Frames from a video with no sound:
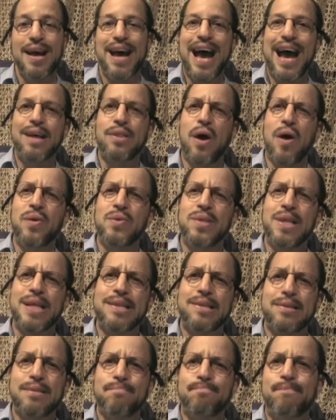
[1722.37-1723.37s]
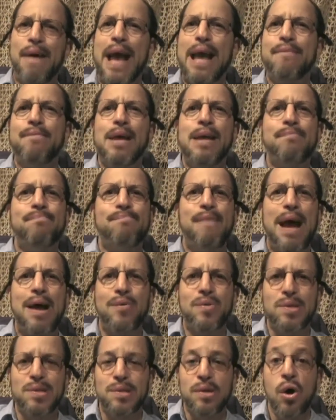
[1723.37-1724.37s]
and our little baby
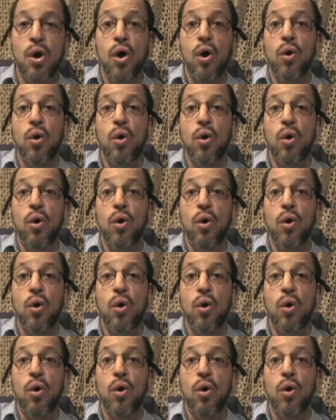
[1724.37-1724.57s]
Beryl,